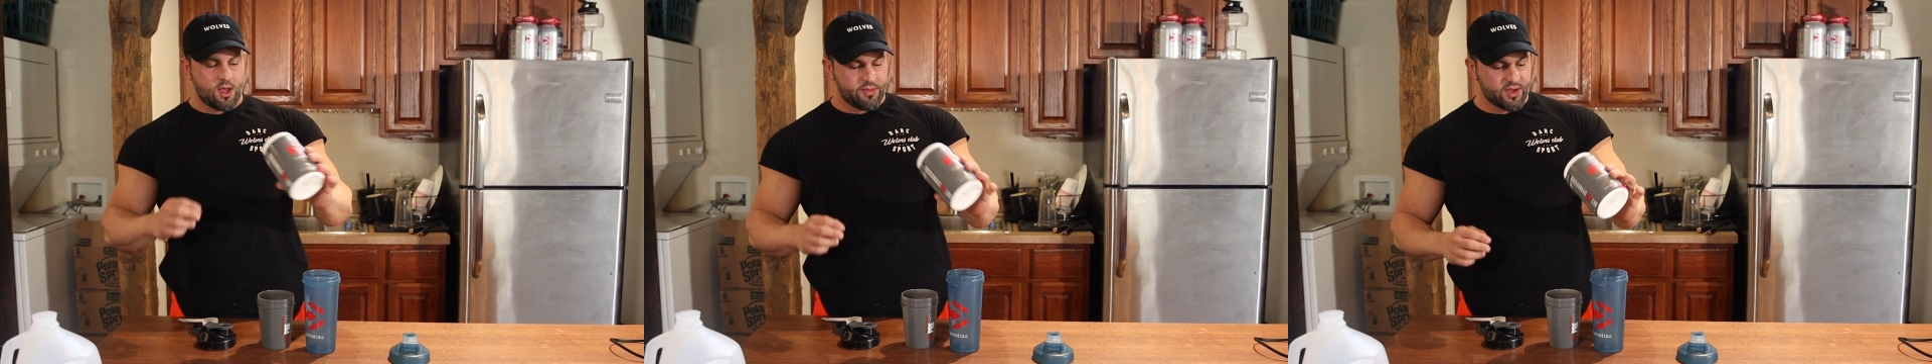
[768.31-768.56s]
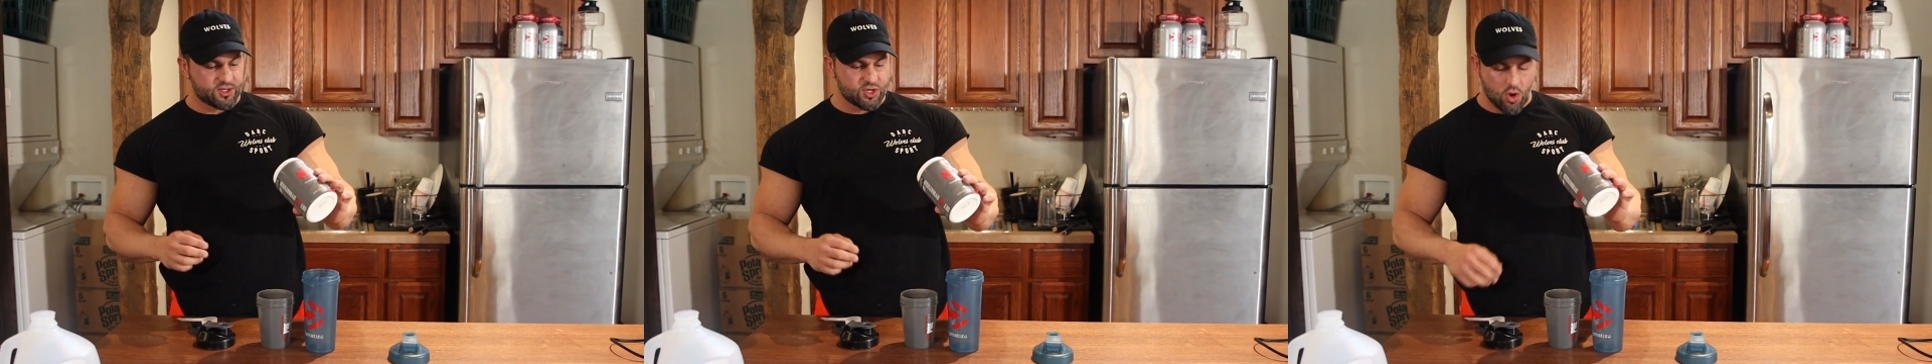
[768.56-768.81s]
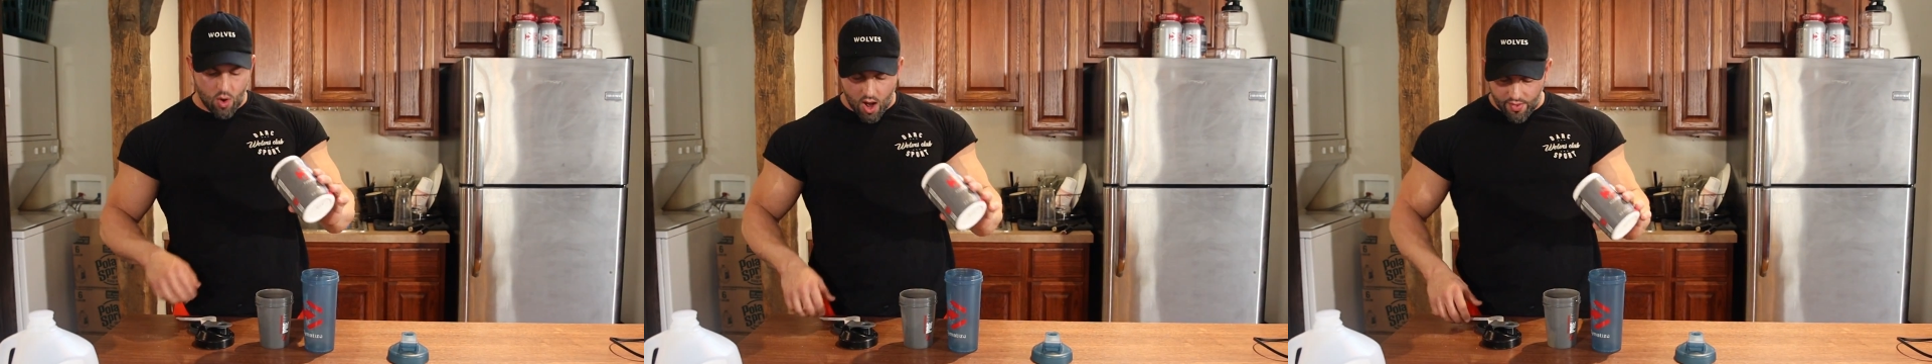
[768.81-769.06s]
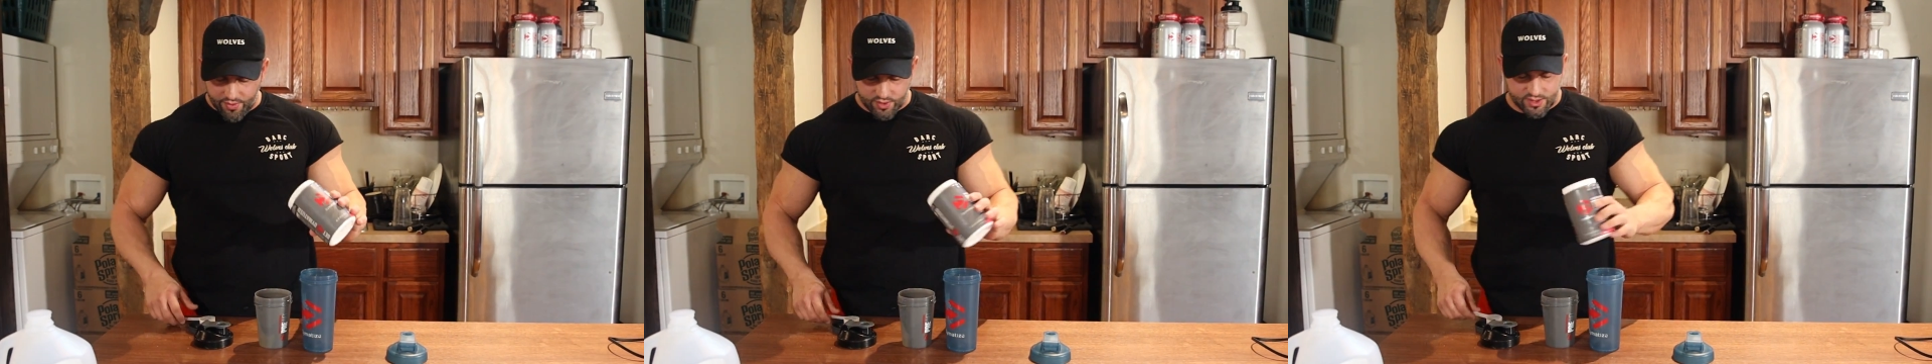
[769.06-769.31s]
There's no
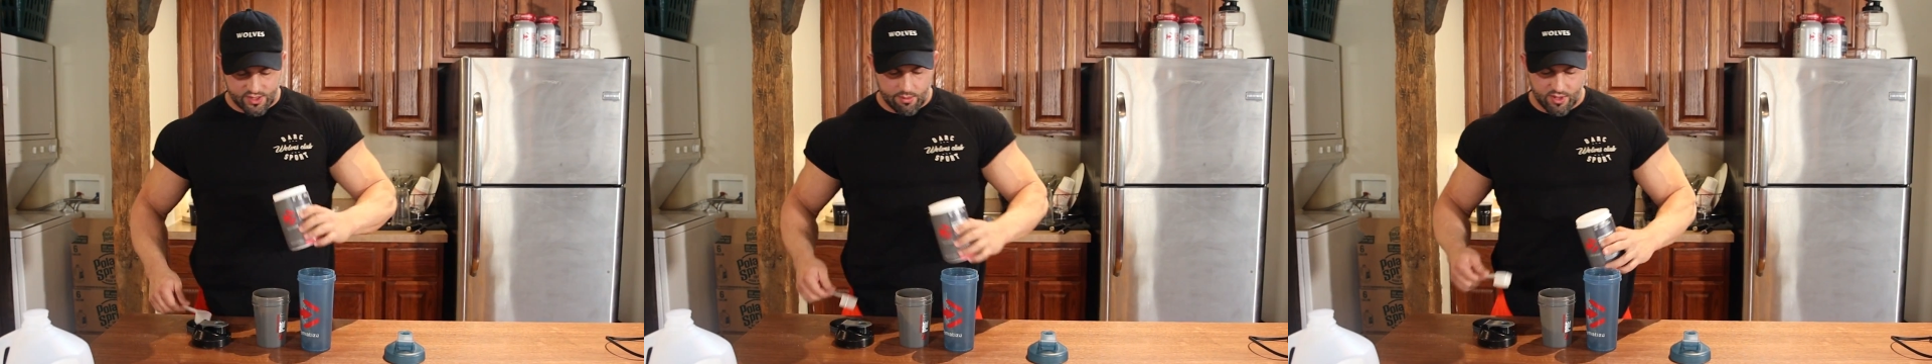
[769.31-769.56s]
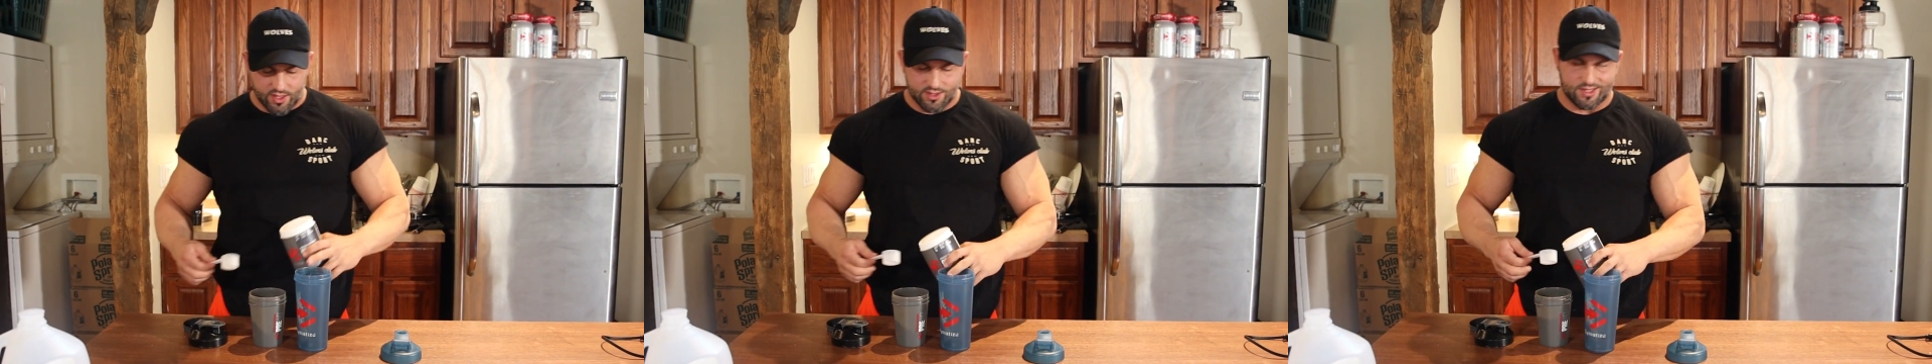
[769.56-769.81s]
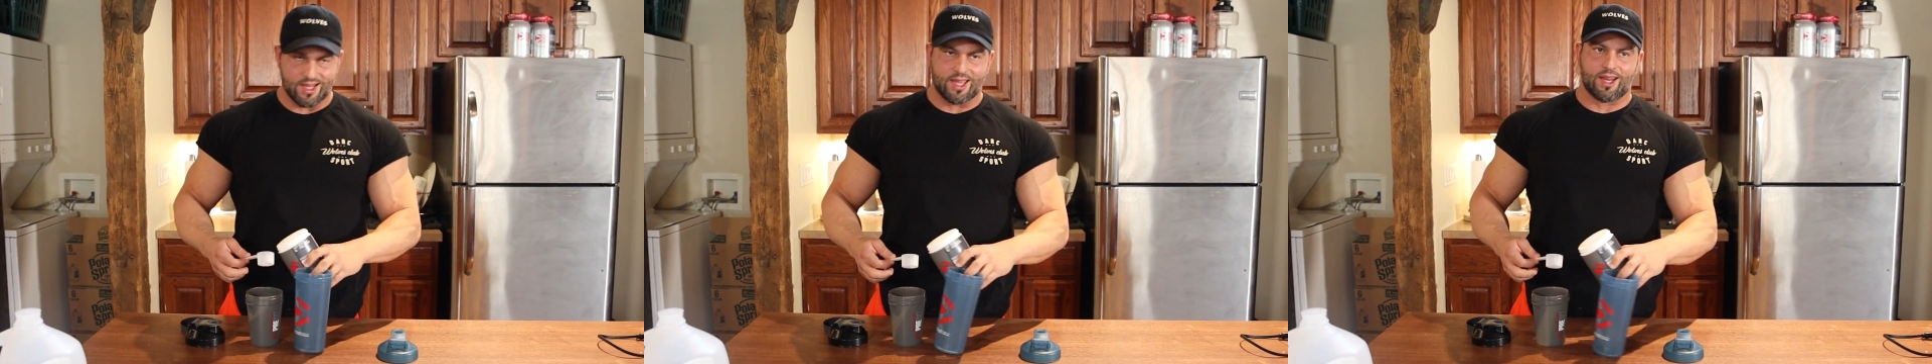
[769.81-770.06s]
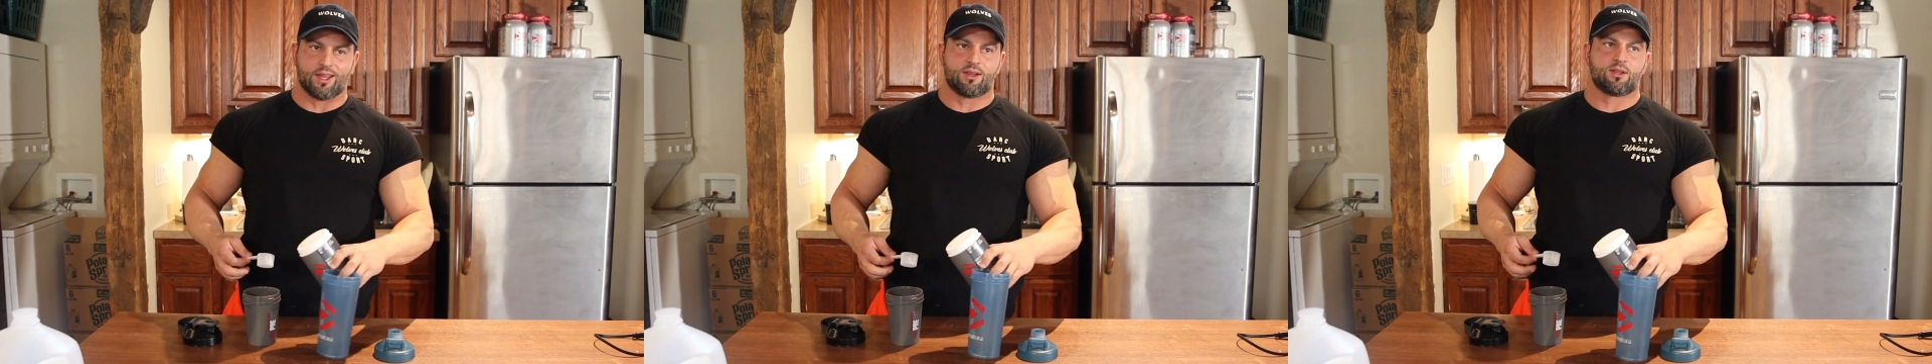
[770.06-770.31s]
other stimulants
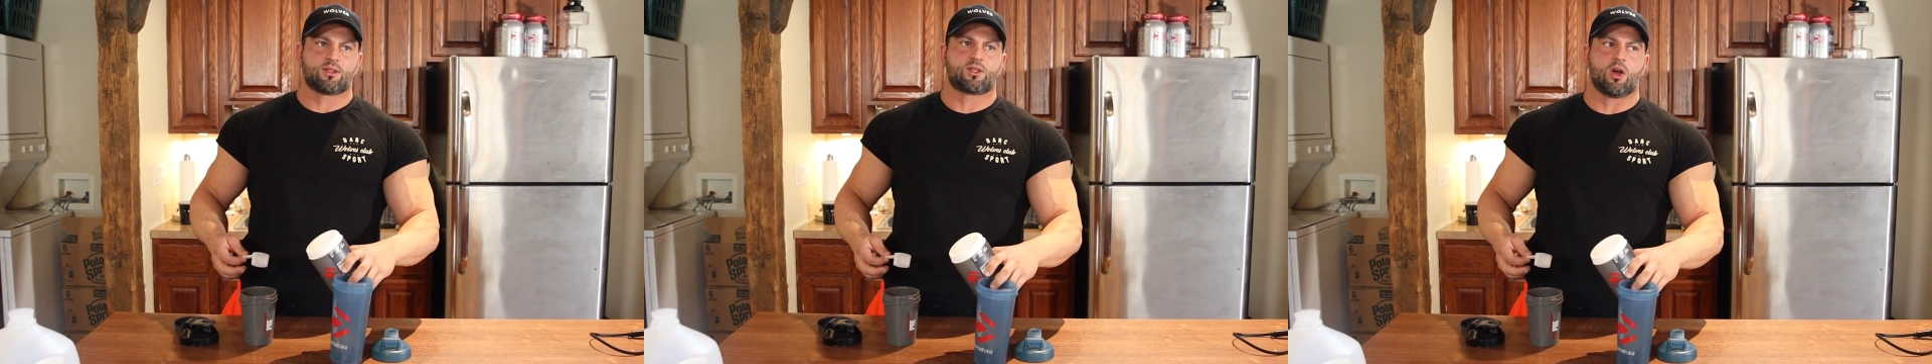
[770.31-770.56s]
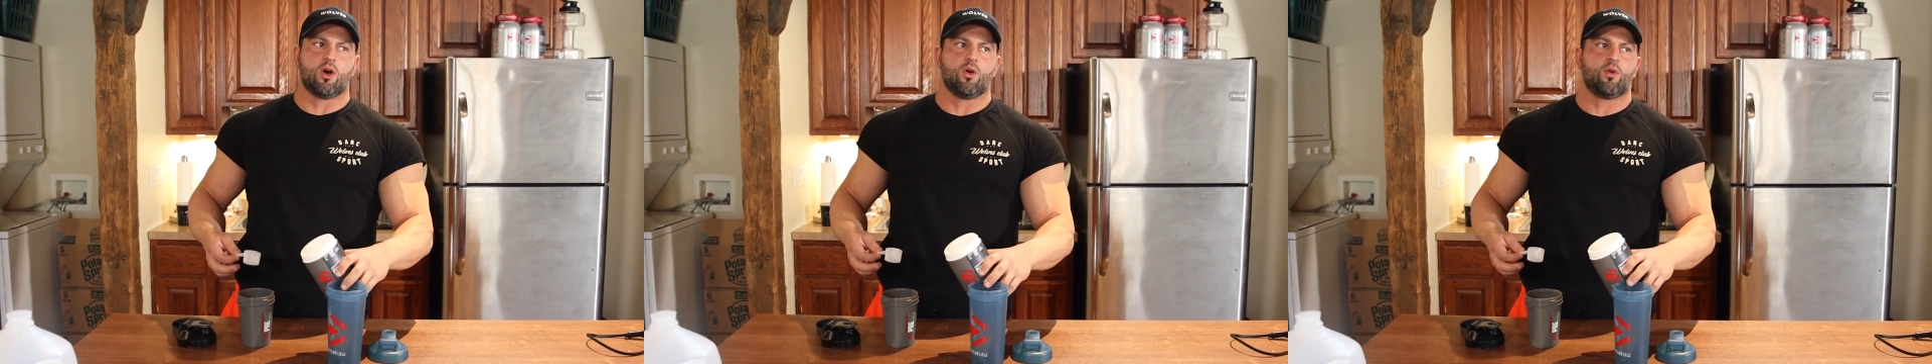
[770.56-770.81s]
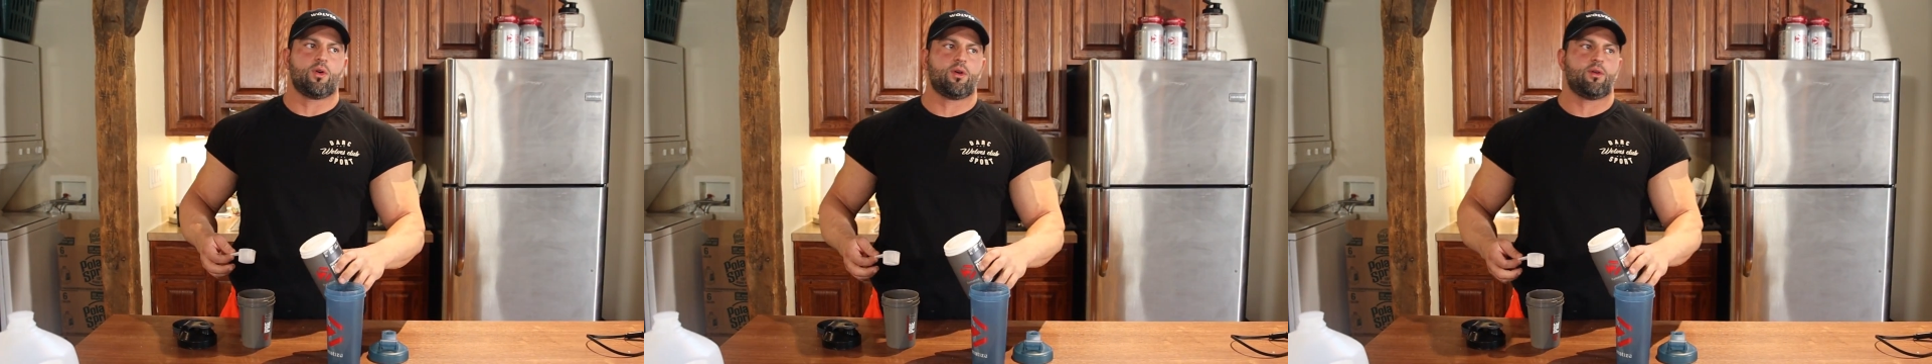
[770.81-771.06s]
in it. So,